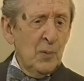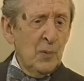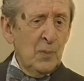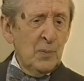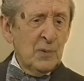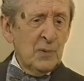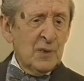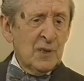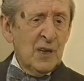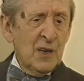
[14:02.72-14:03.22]

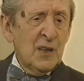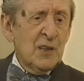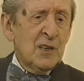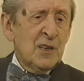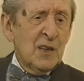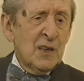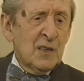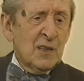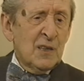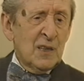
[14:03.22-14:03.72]
and they might
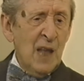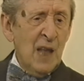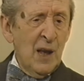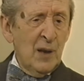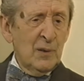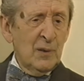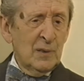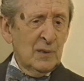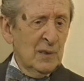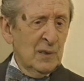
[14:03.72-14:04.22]
be very
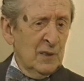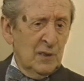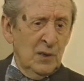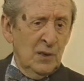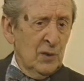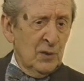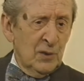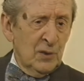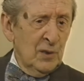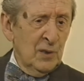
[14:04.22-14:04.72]
complex, I
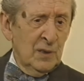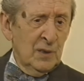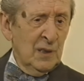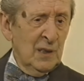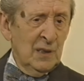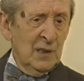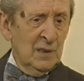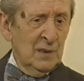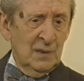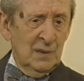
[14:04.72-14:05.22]
suppose,
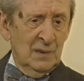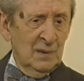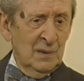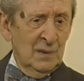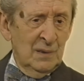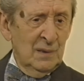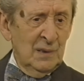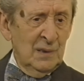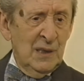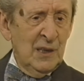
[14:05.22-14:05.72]
but
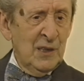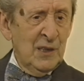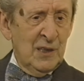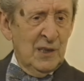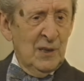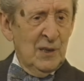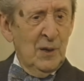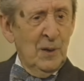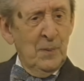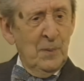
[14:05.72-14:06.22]
depression and
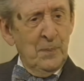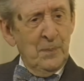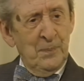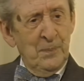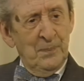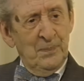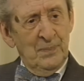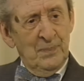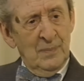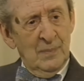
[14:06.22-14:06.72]

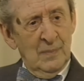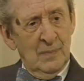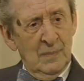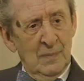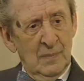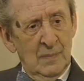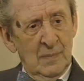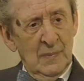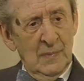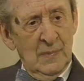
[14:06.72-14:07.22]
exhaustion is the
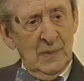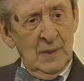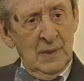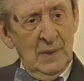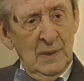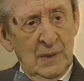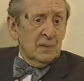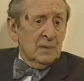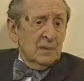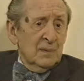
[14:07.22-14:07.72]
official
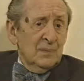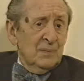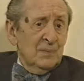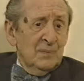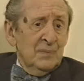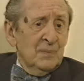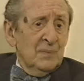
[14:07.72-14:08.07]
version.